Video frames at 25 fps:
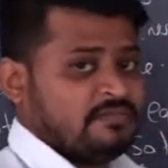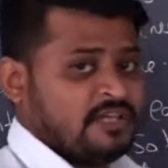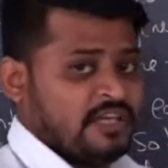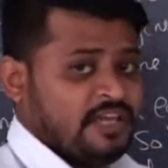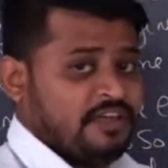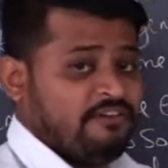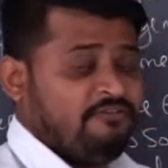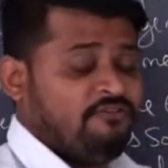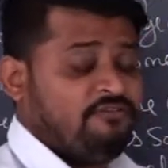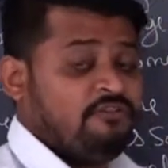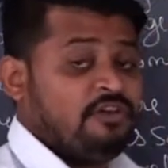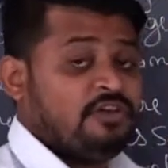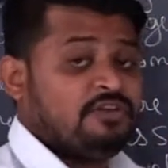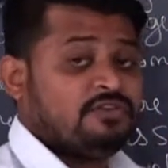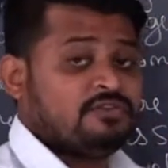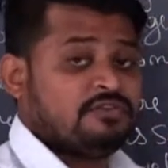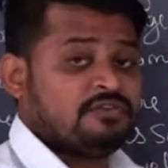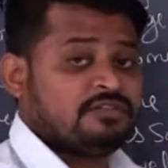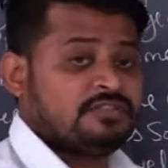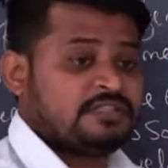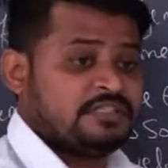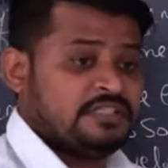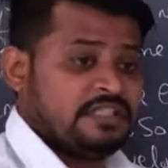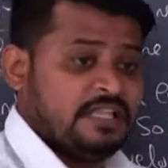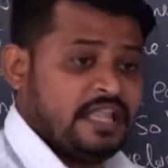If we
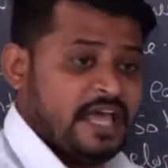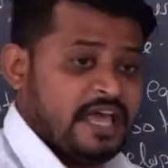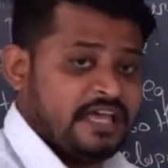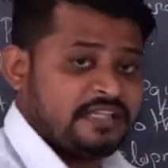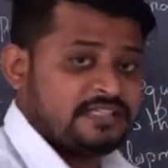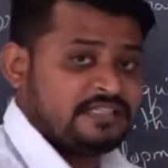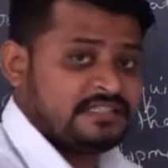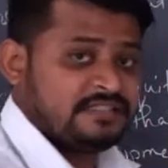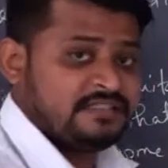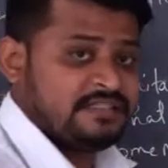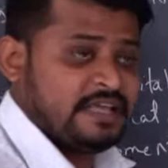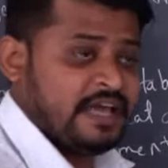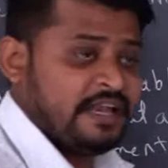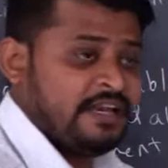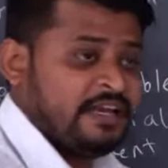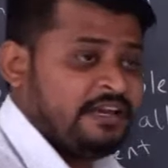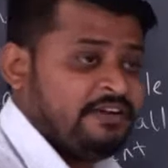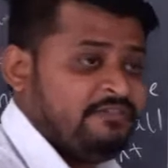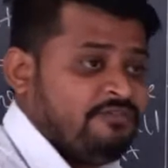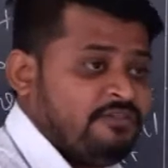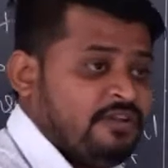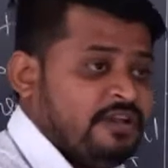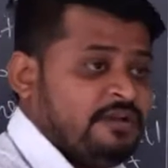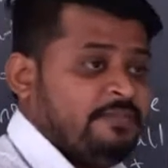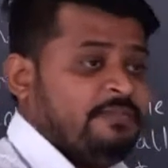use less, then
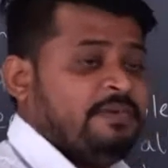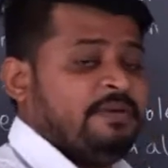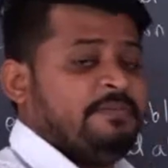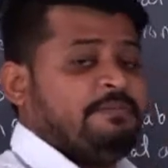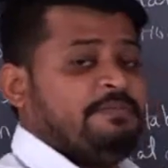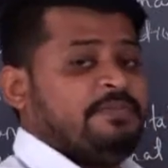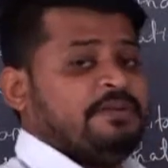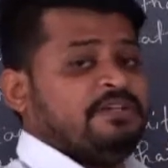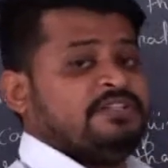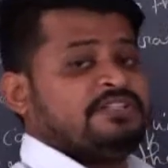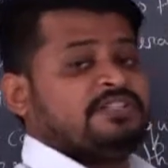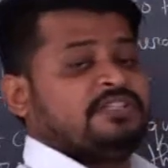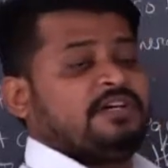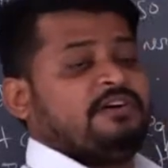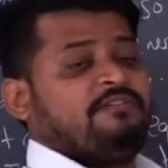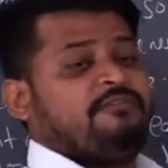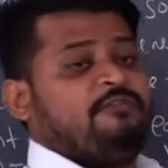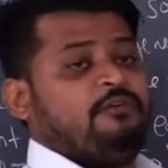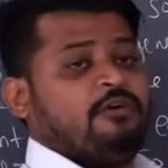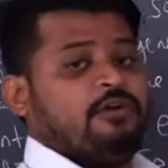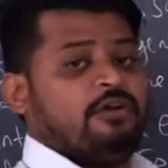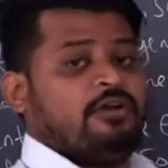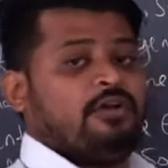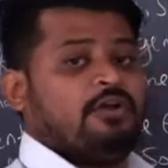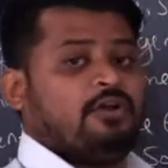it will be preserved
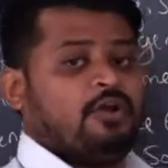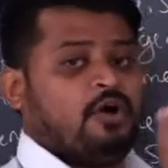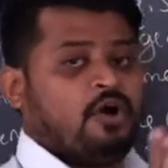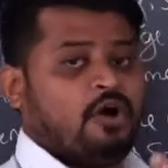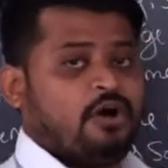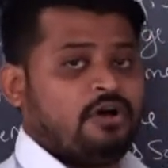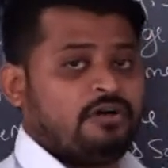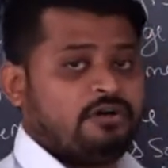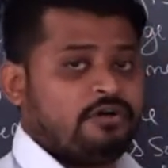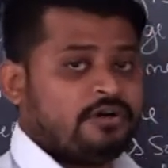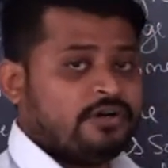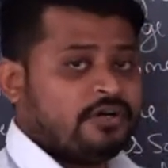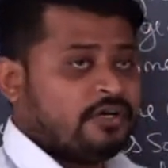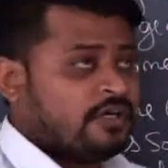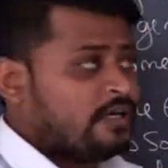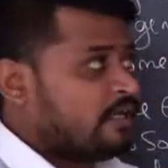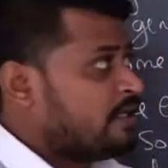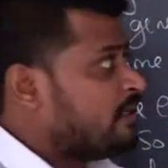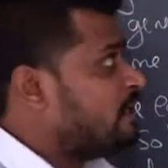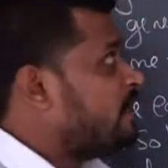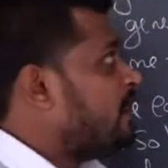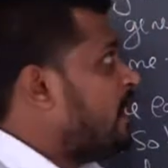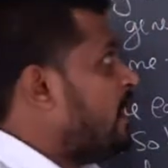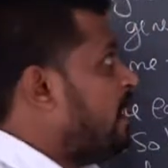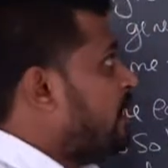for a long
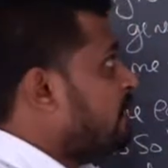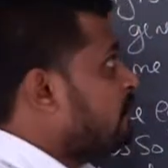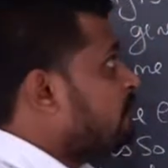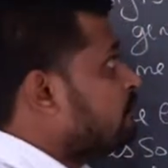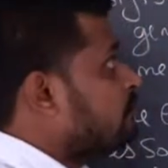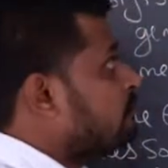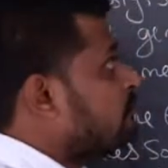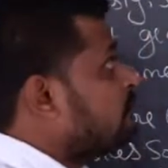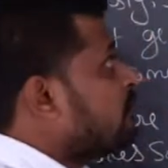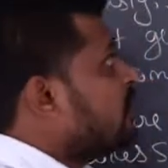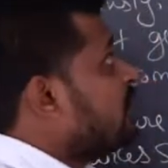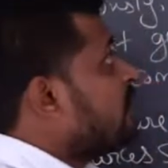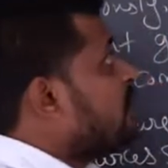time.